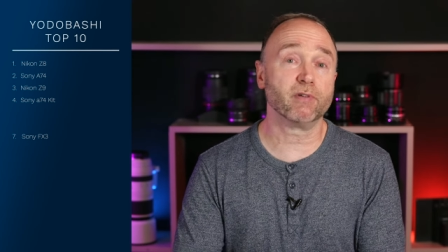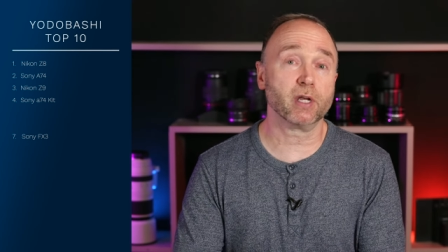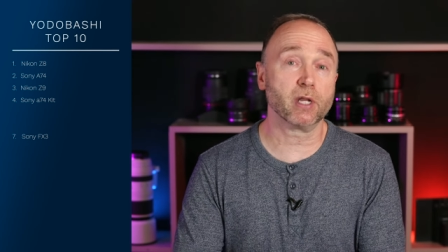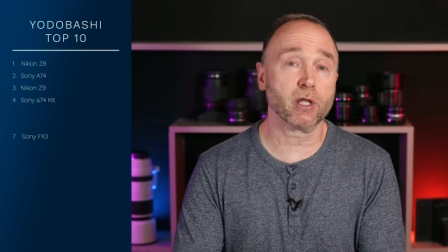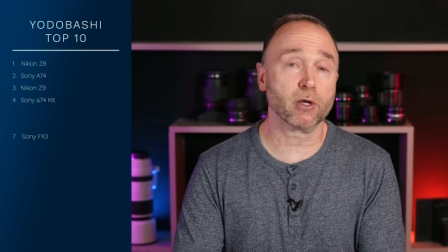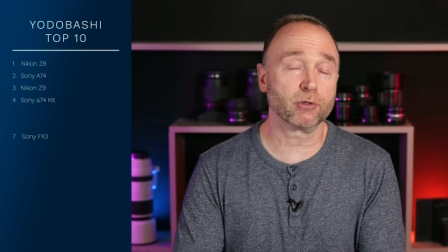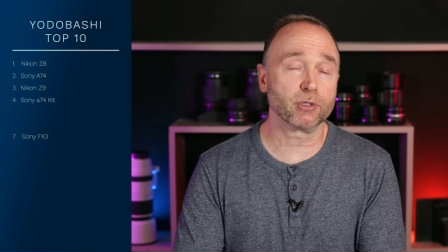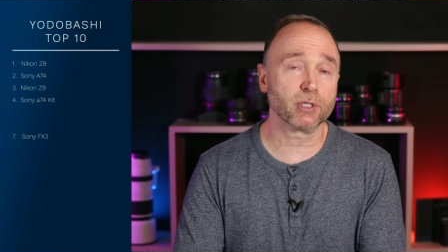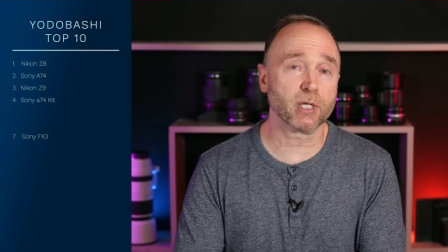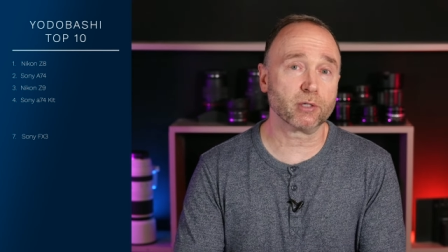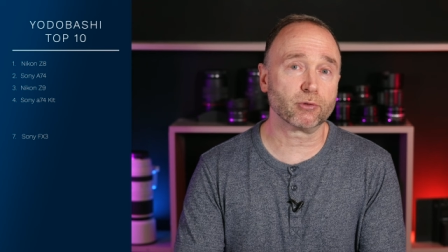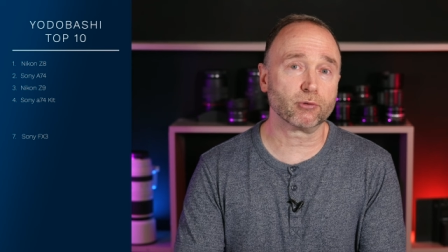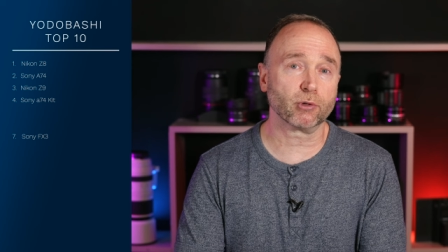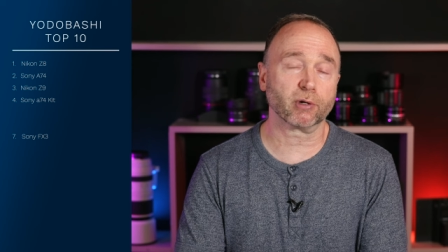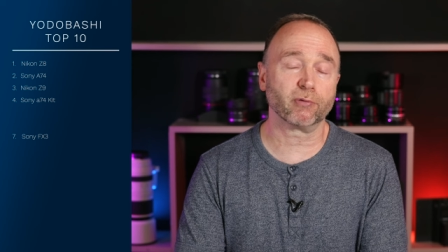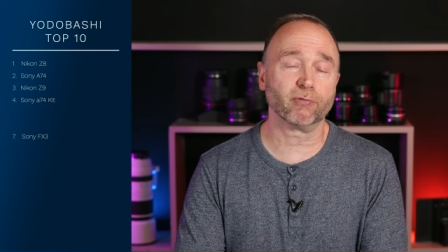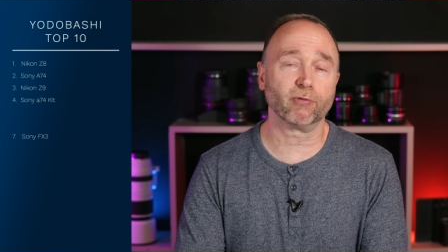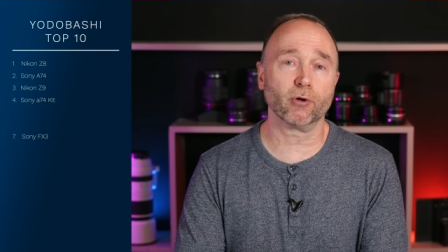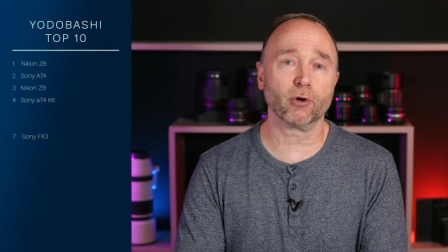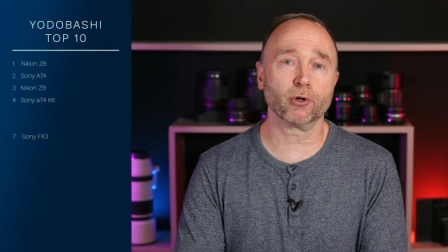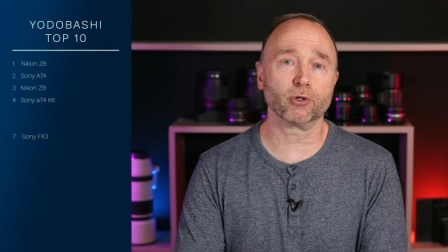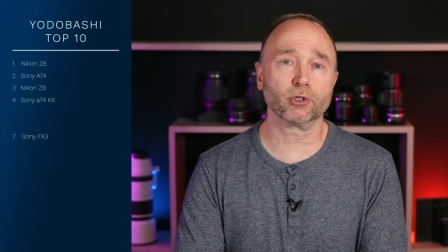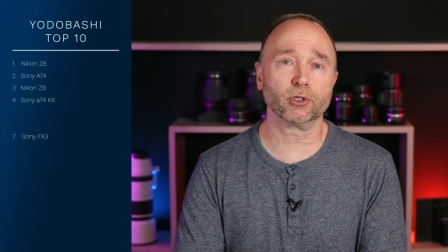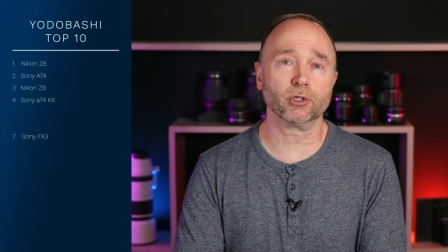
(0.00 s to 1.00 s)
video-centric
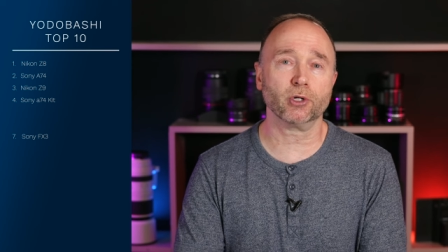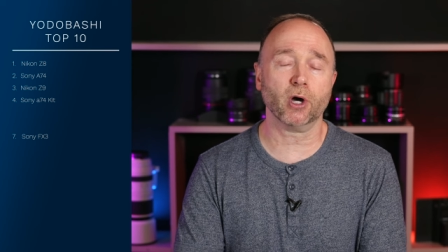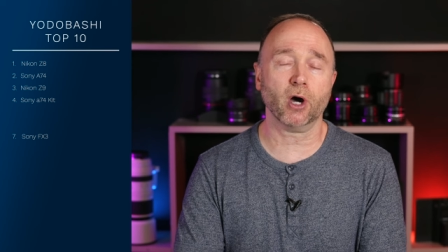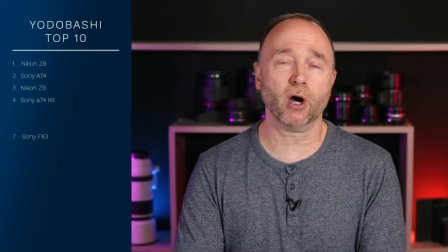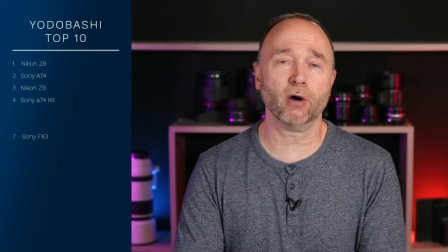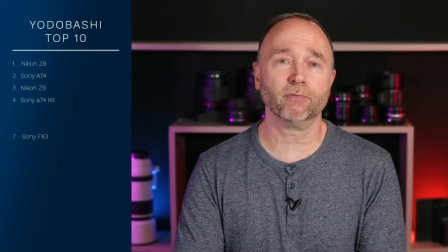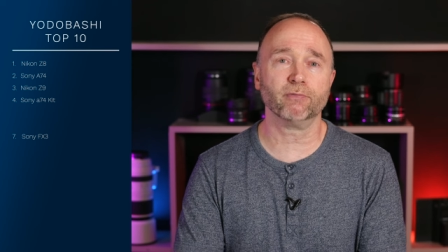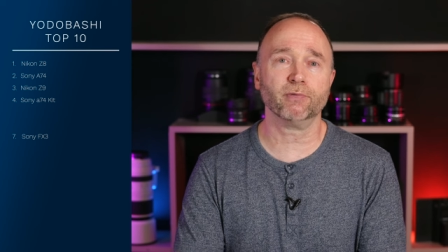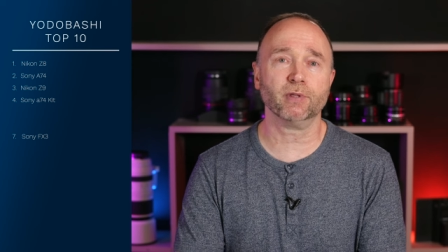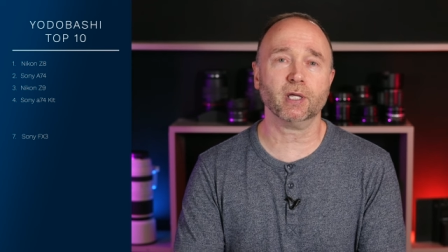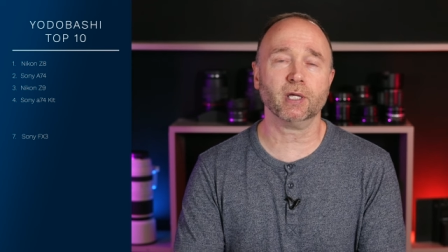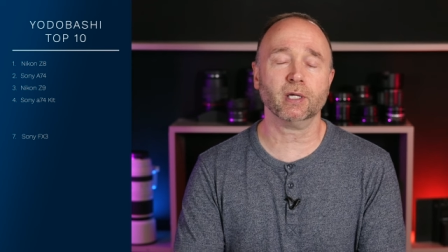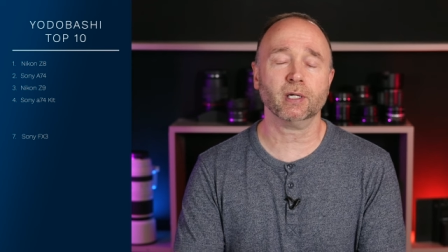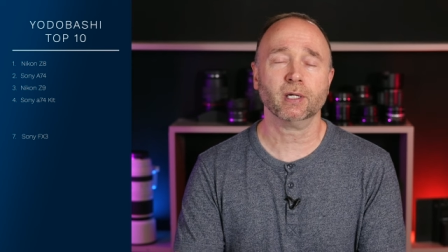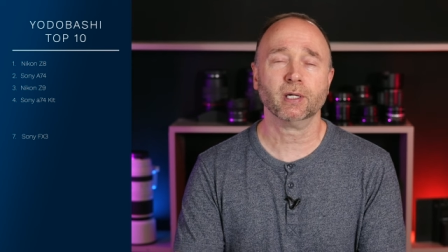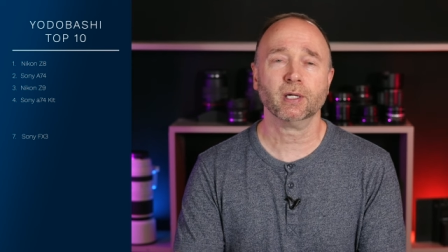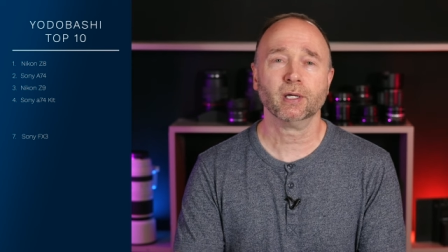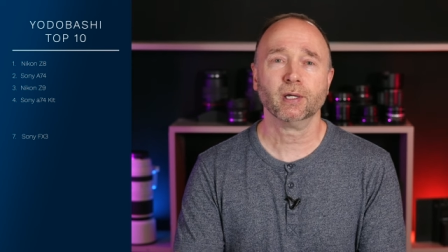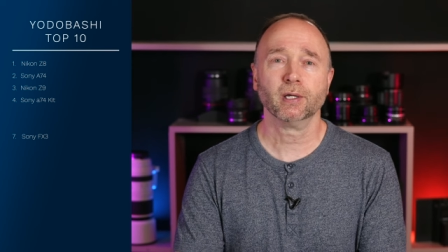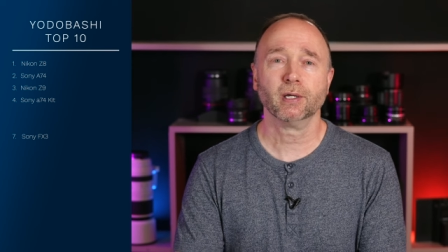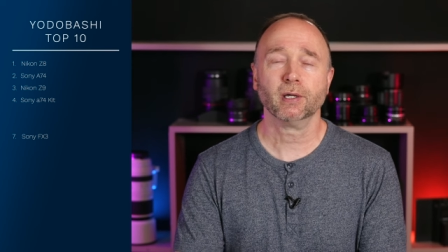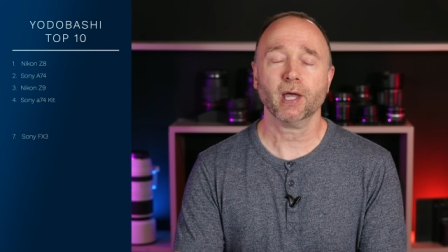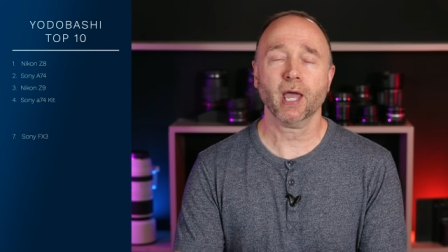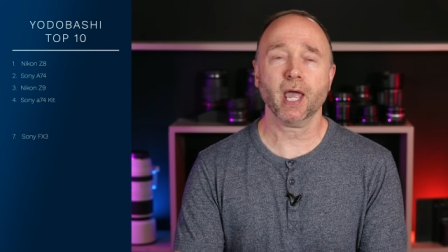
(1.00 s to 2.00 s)
version of the
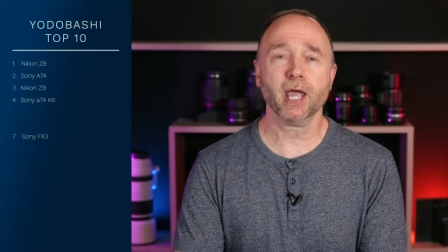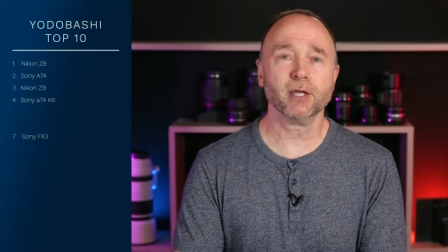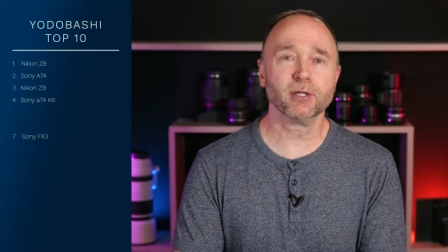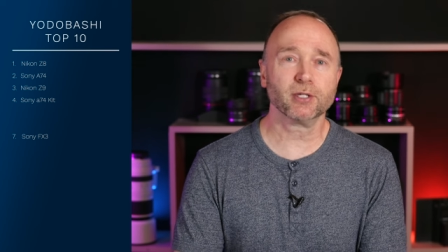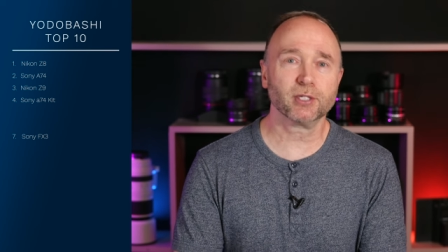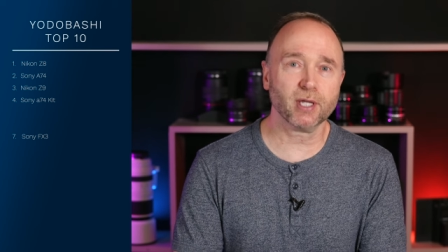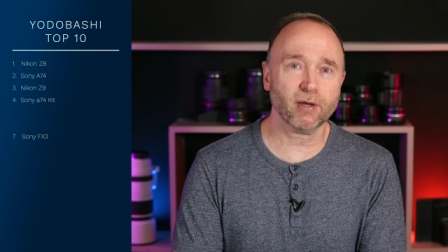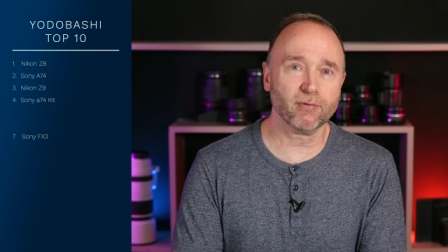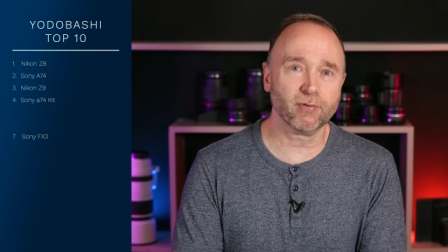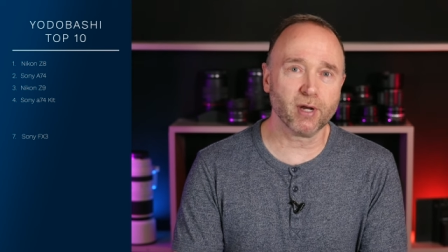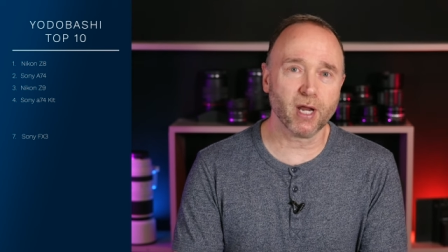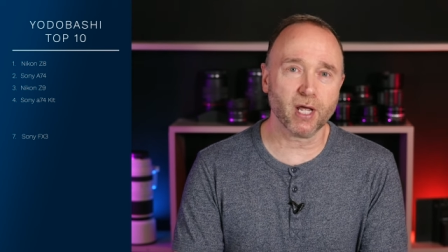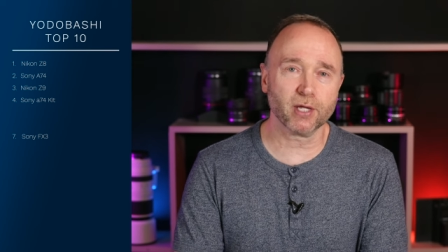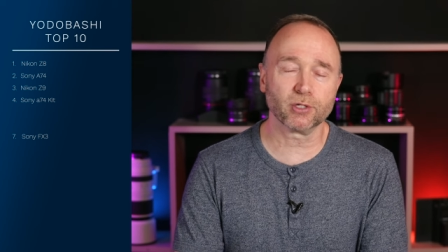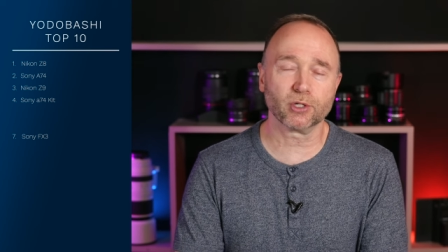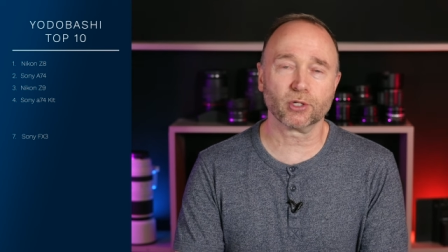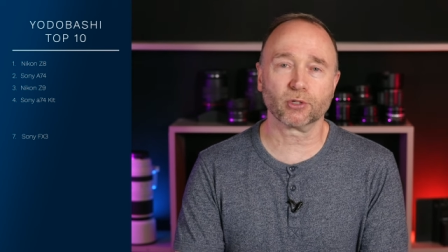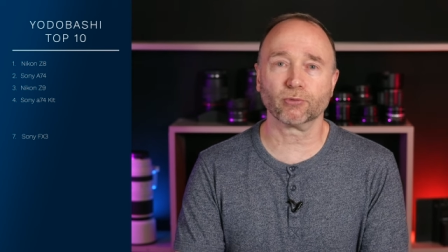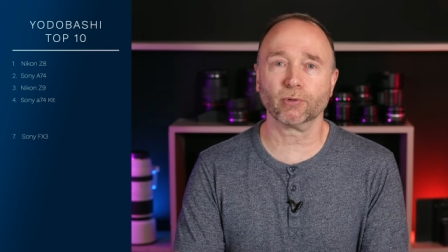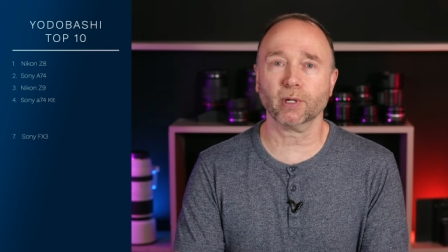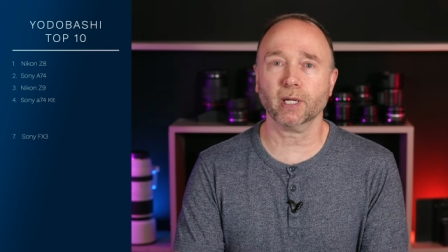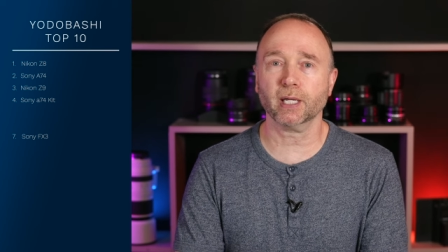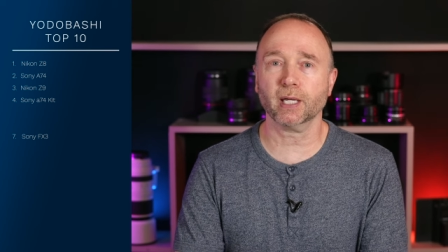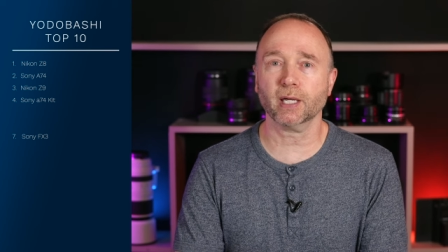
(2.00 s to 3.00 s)
A seven S
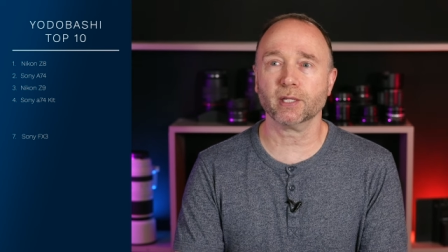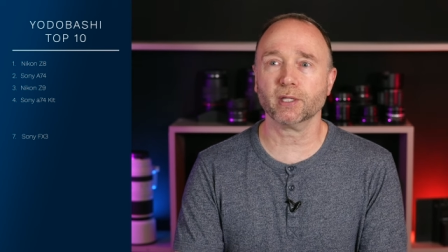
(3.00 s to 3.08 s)
three.